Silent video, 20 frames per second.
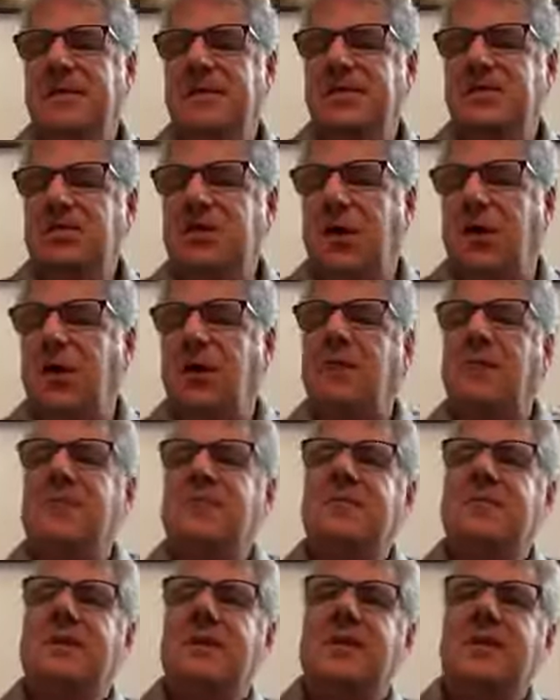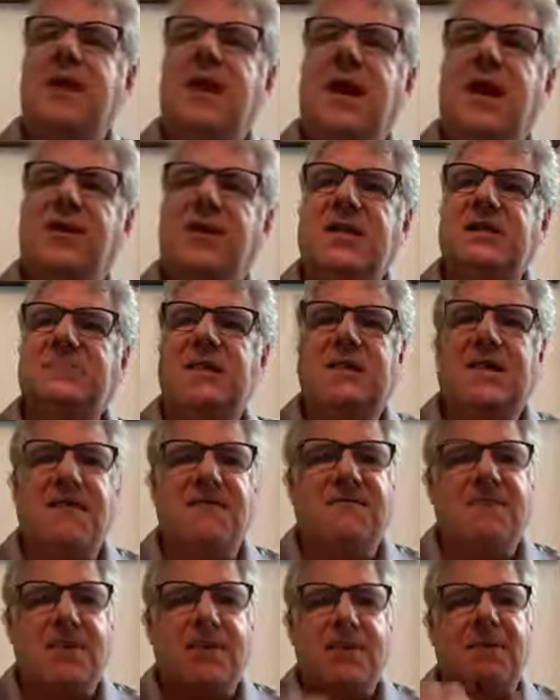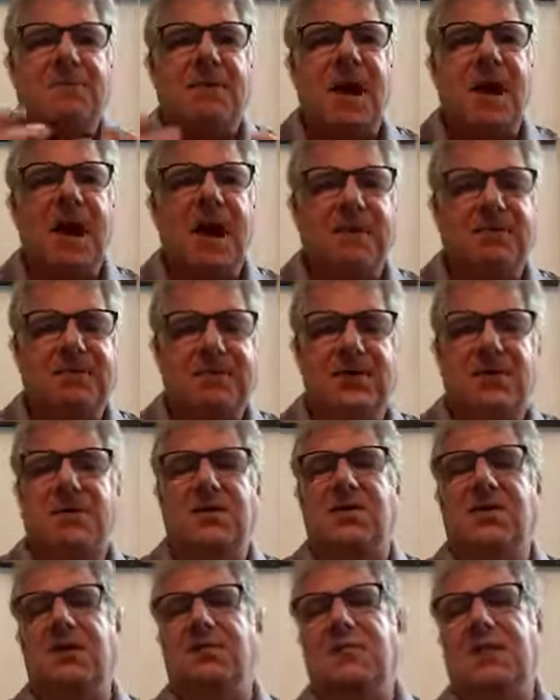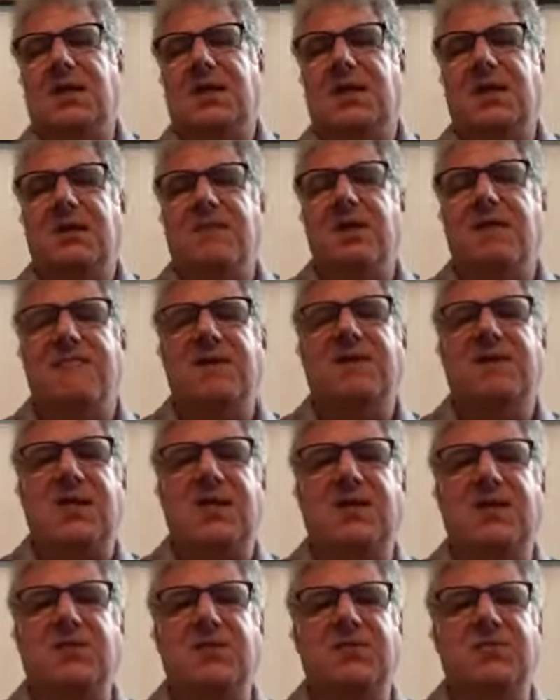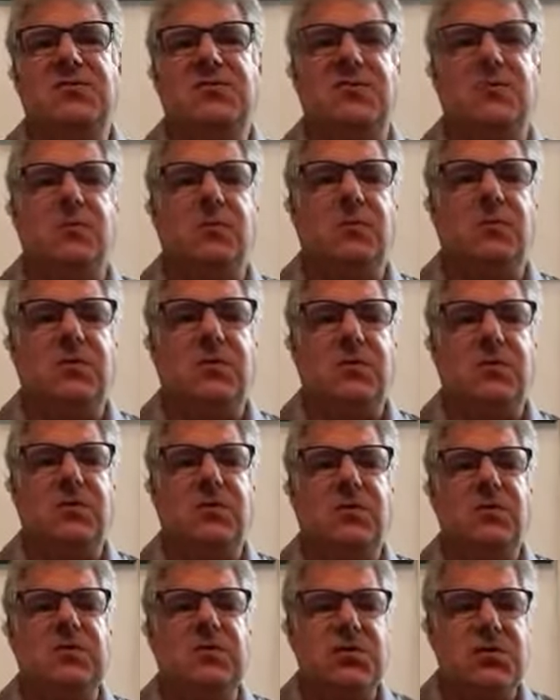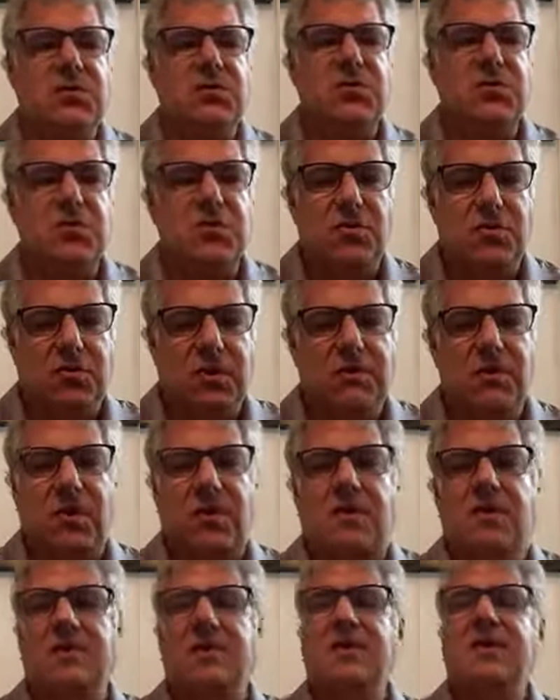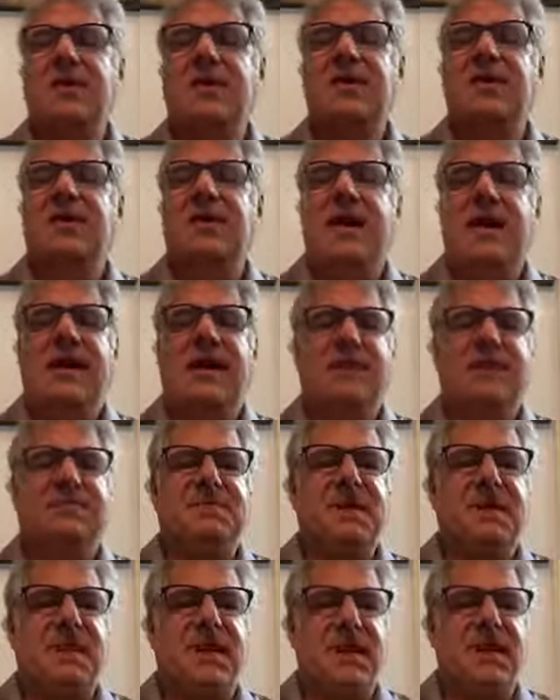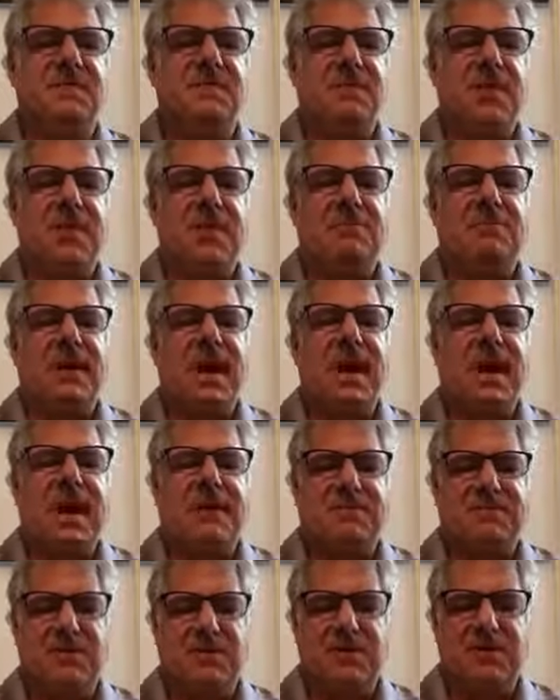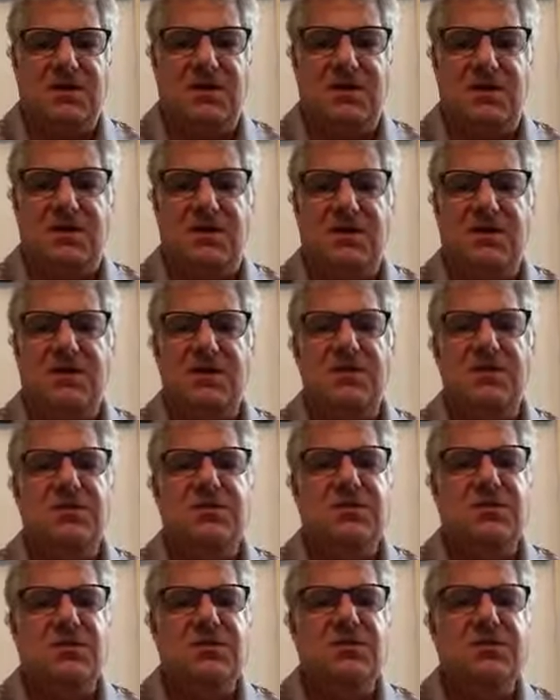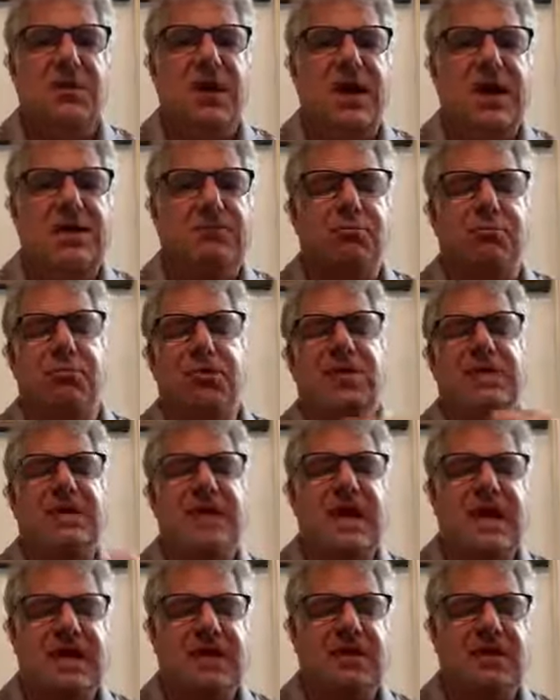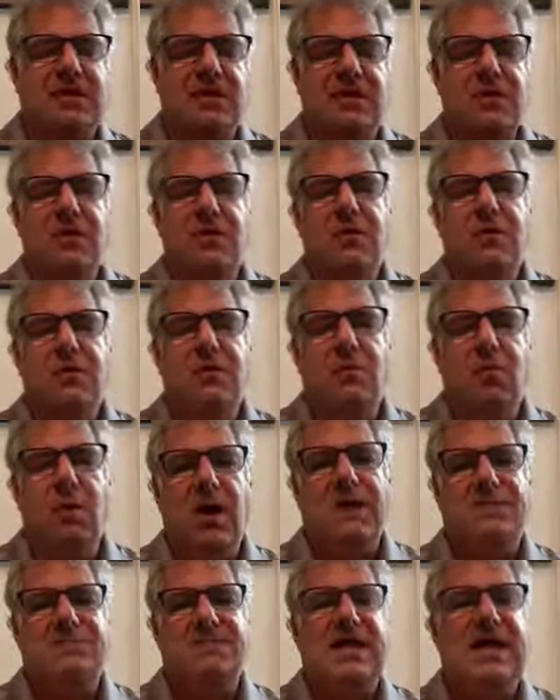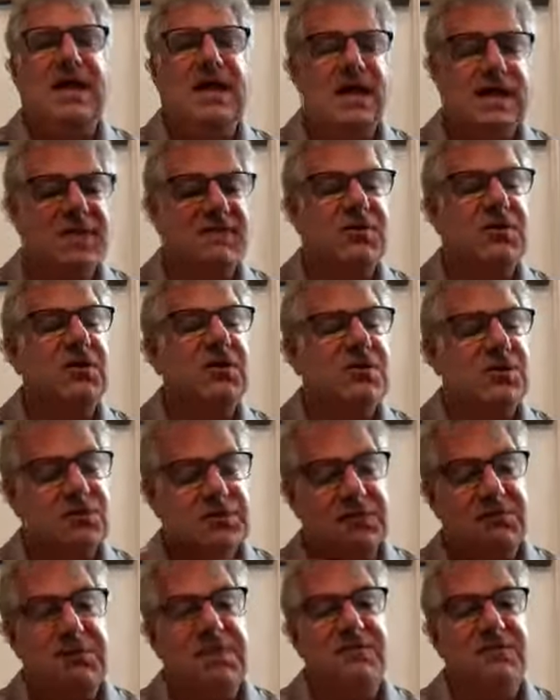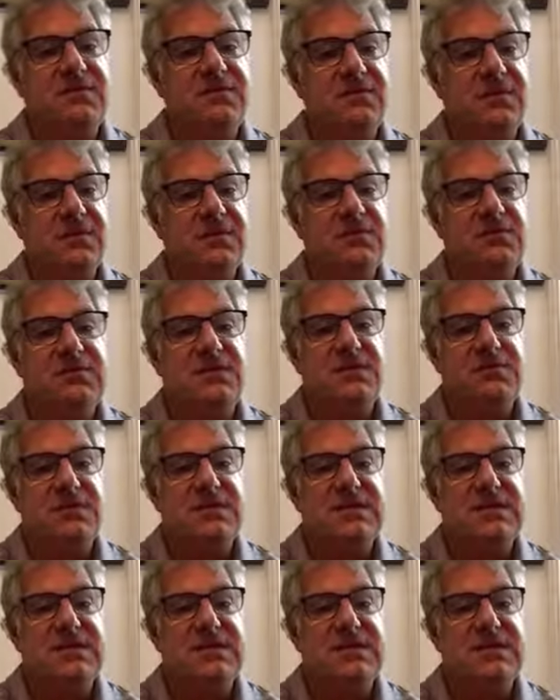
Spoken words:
So, Harry, it's become very popular. We hear everybody use the words the new normal. And it's become very popular to try to predict what behaviors that we've used to